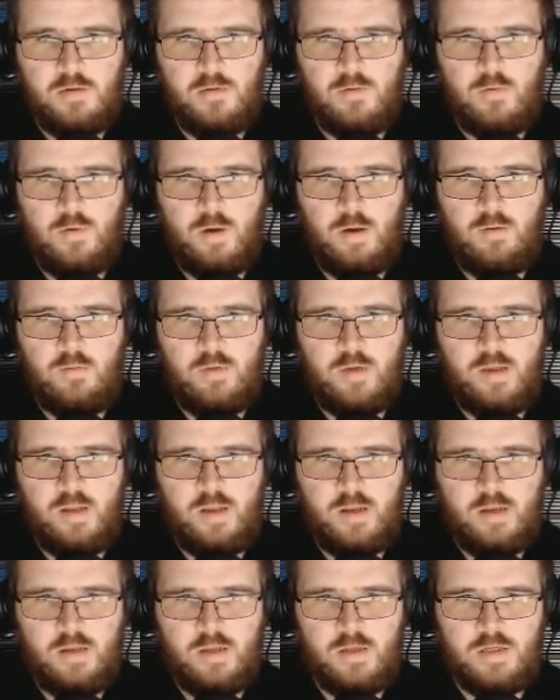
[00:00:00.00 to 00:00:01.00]
Well, it
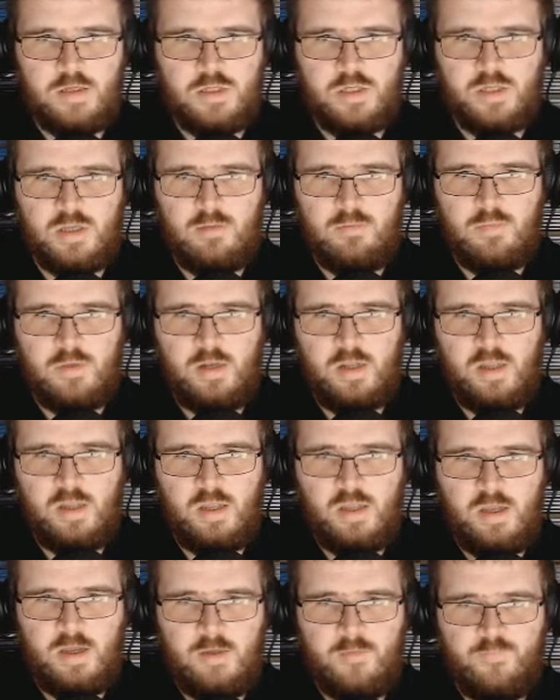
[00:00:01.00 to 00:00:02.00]
looked like
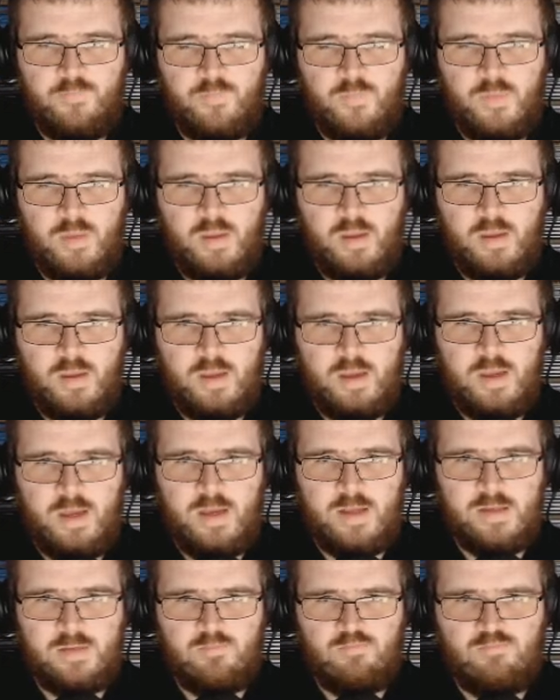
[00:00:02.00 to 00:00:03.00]
somebody
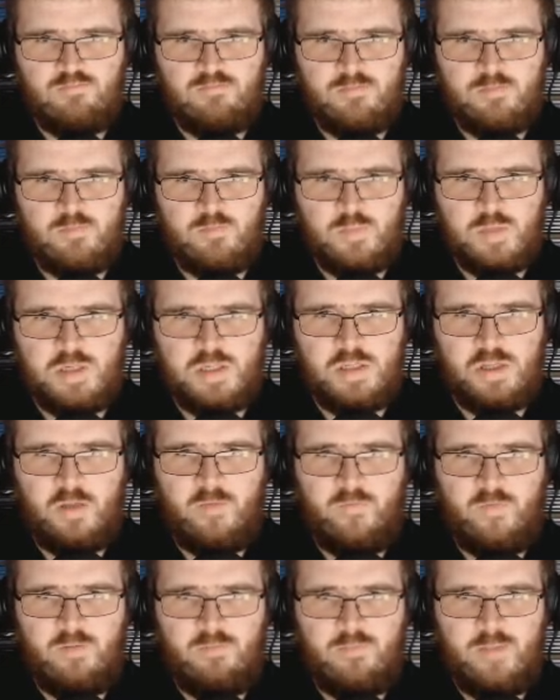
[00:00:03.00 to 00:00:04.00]
had
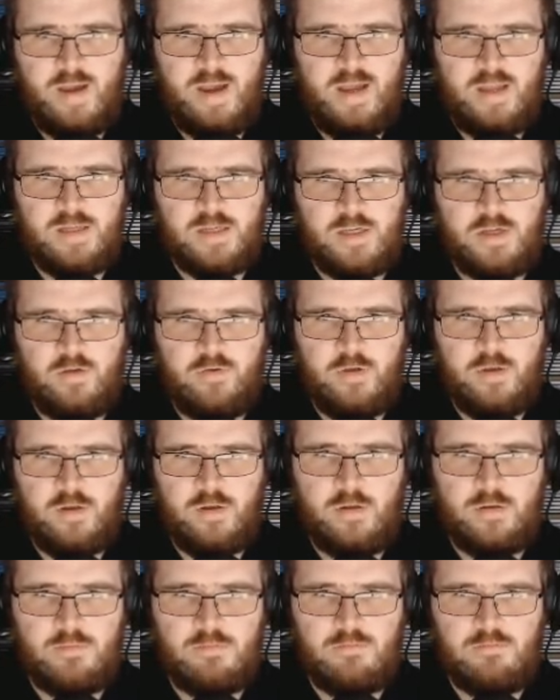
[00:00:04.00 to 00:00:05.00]
something bad going
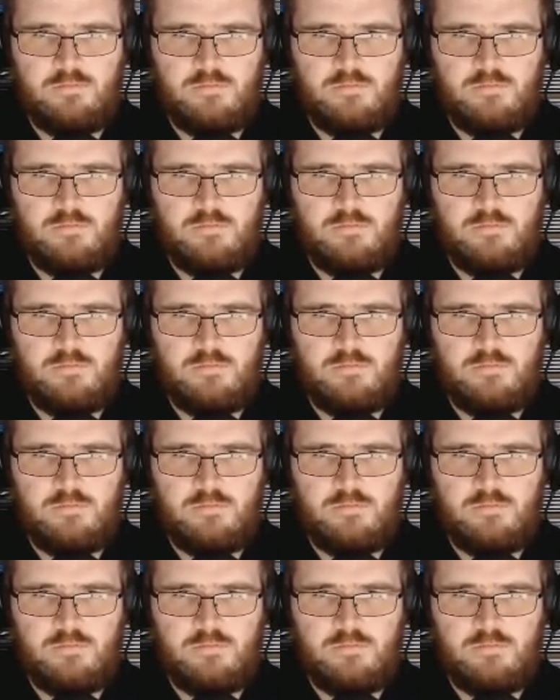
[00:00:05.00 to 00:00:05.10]
on.